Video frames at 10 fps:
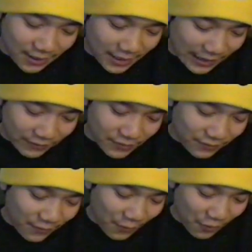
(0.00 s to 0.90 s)
they left
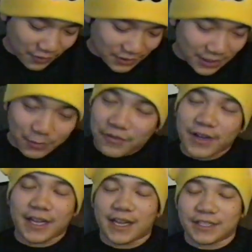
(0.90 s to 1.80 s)
for summer
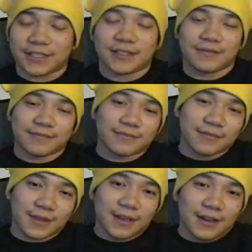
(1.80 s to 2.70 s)
vacation
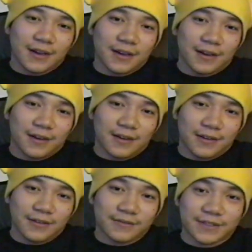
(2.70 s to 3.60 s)

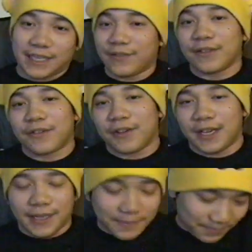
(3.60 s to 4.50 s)
of seventh
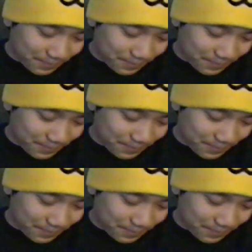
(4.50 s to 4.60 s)
grade